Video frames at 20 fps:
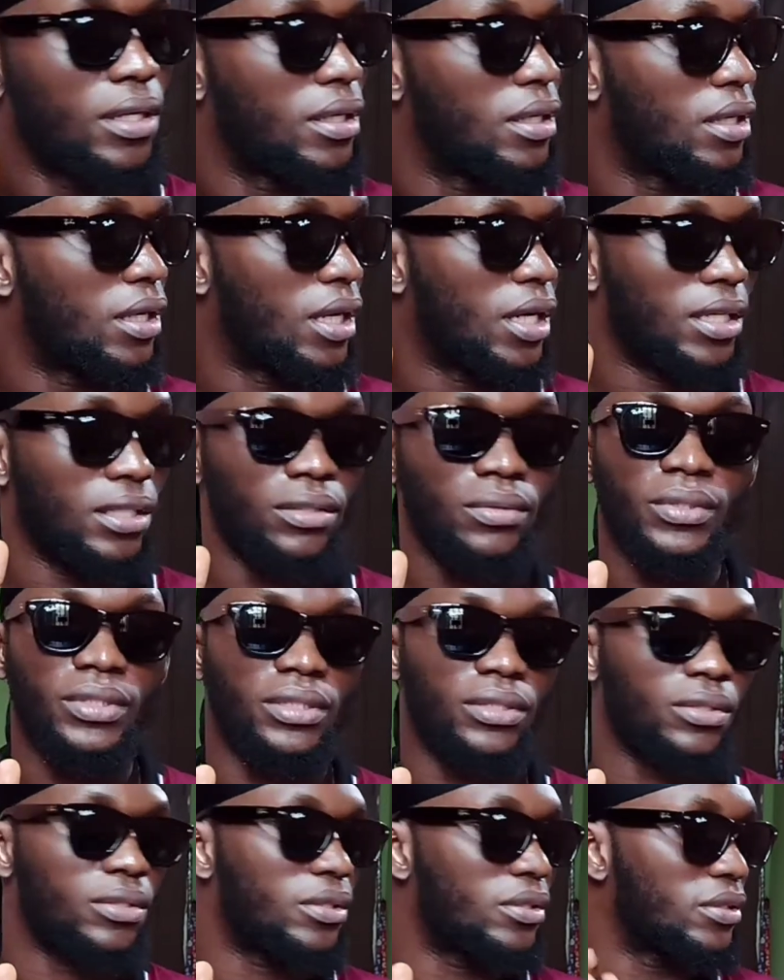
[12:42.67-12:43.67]
I don't know what they
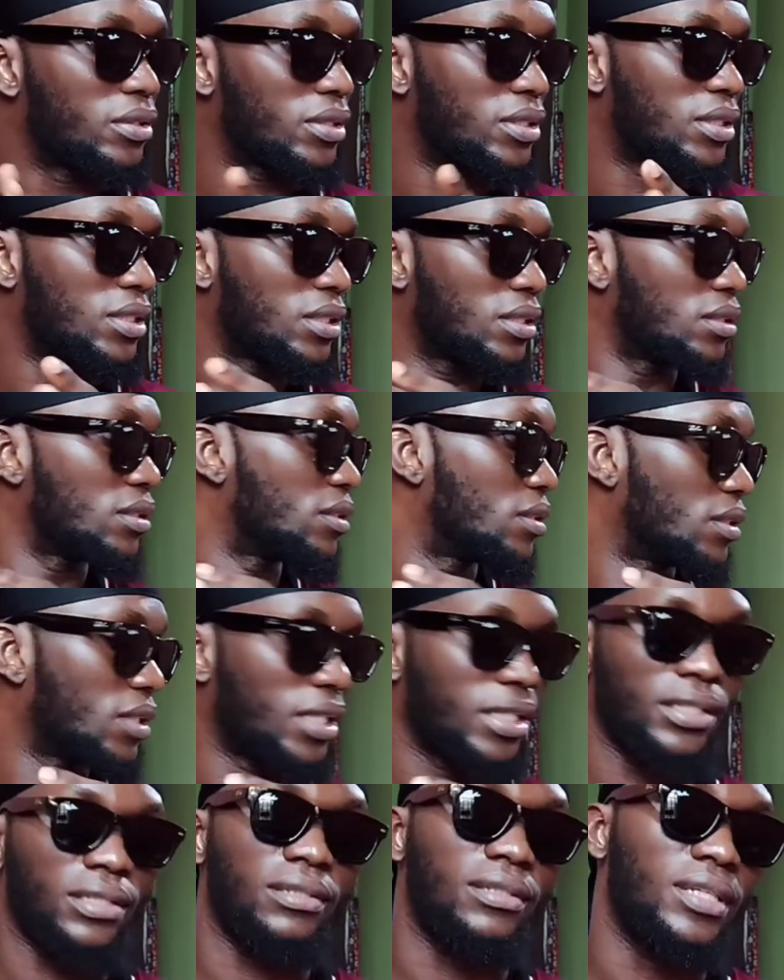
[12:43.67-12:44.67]
call those things,
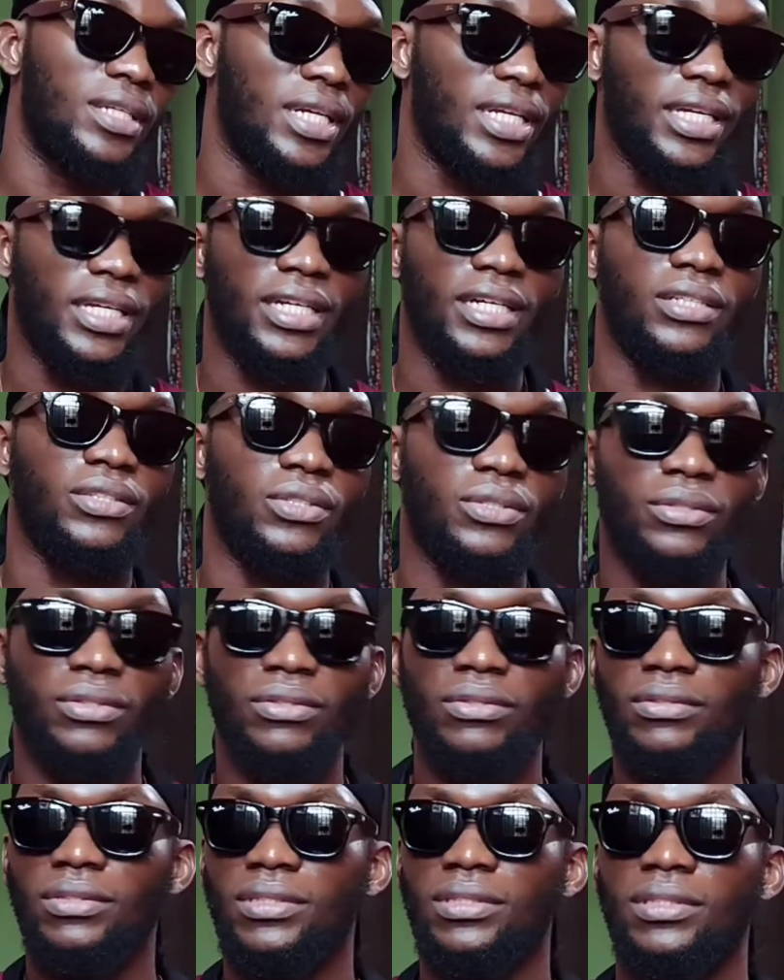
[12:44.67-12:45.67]
like layers, all
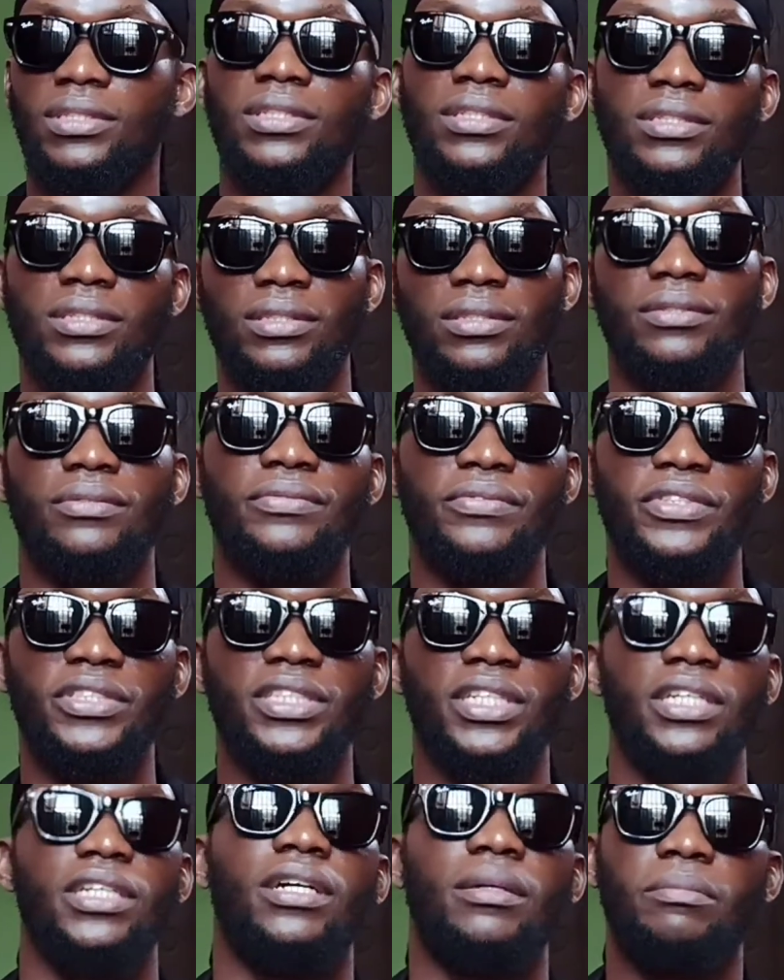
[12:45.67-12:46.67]
those things in the fridge that
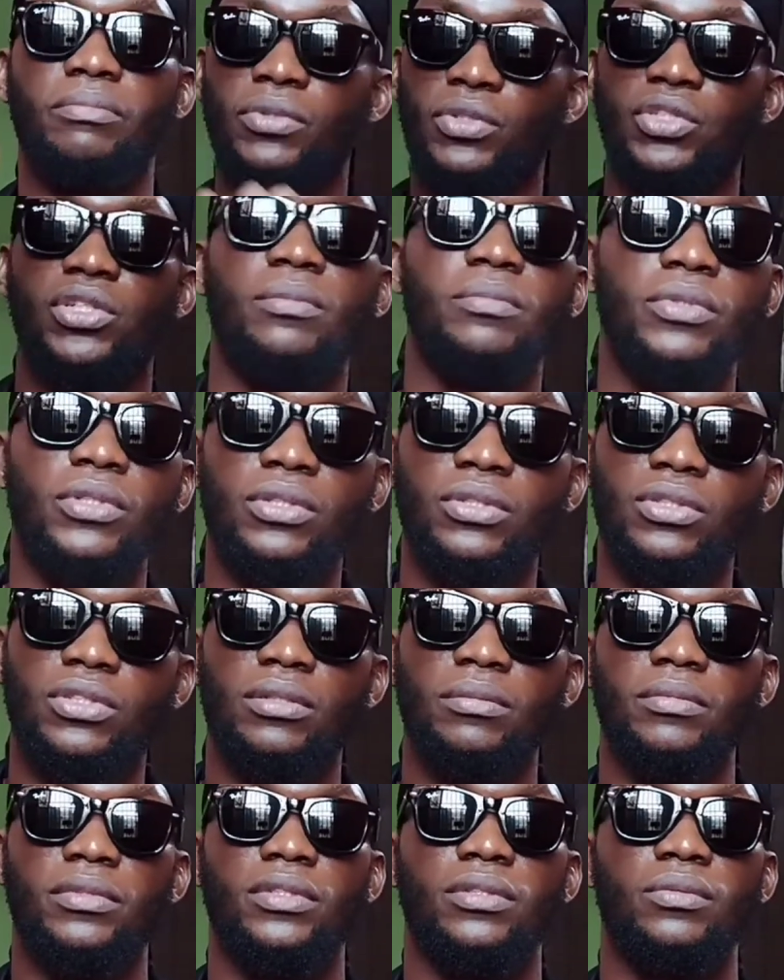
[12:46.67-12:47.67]
you can put something on
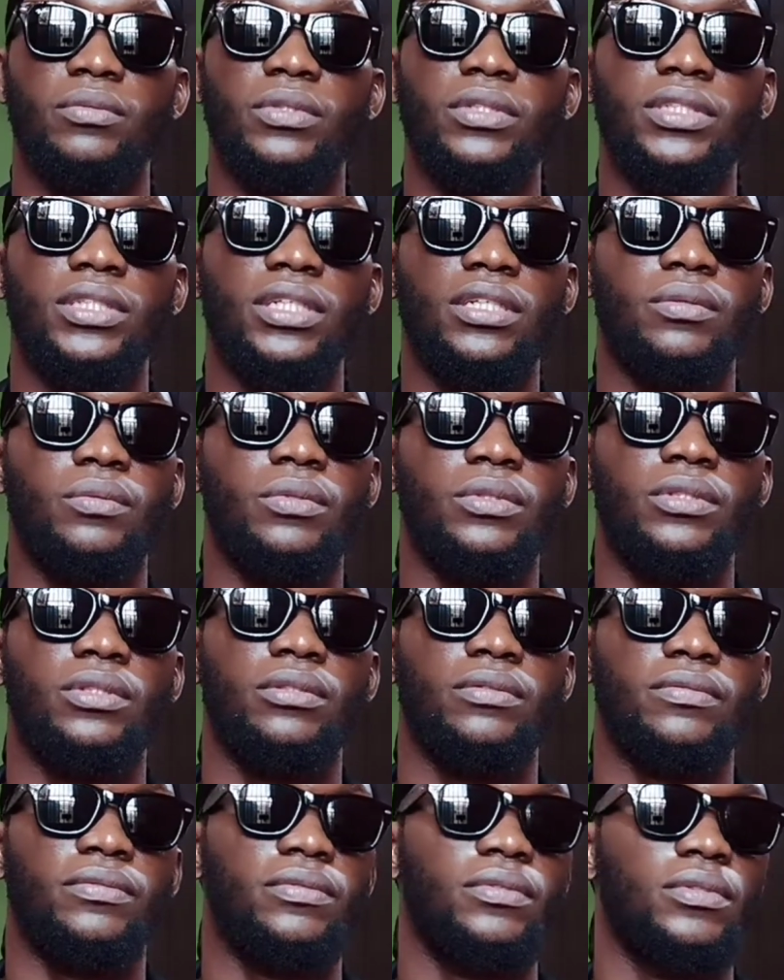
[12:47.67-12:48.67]
top. The water and one
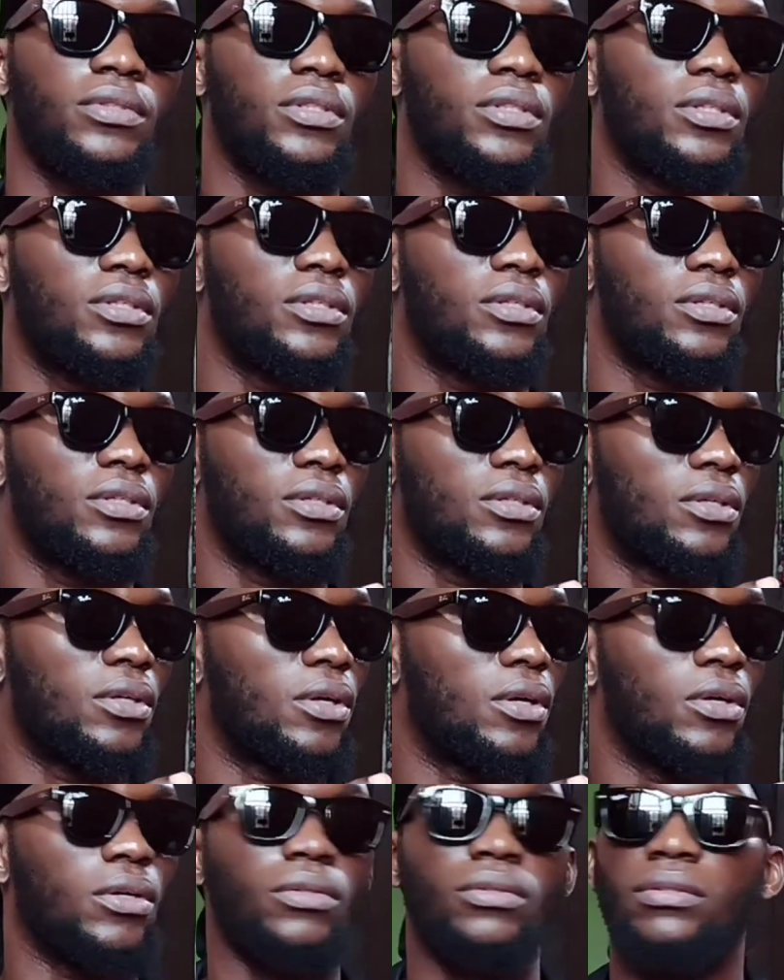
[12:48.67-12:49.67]
of
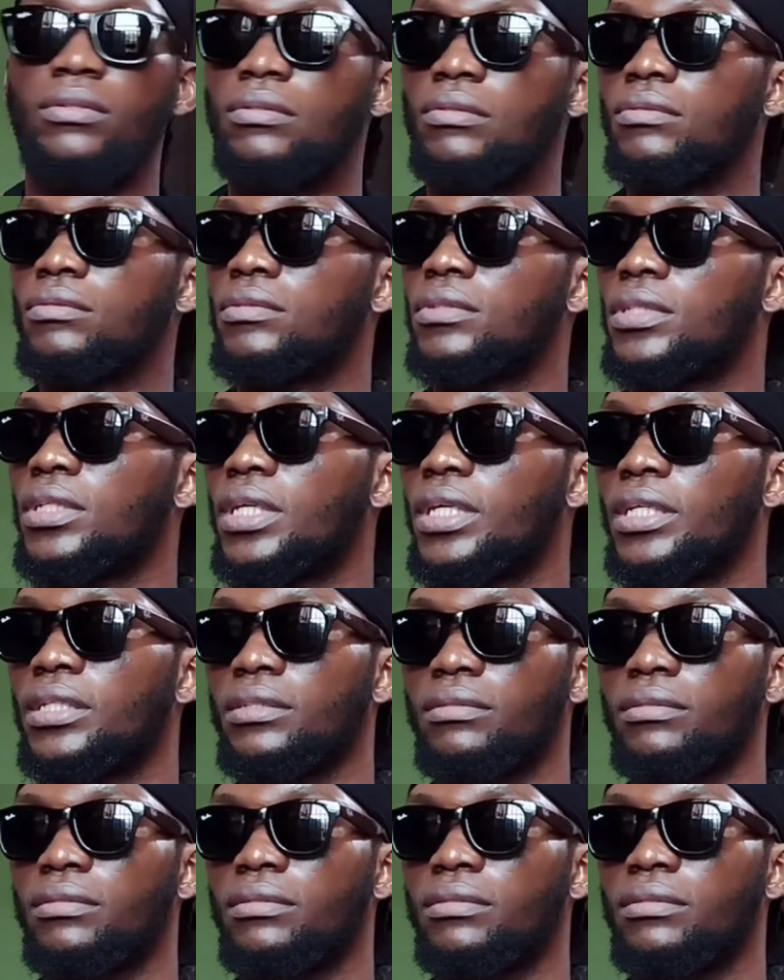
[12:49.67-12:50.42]
all those, like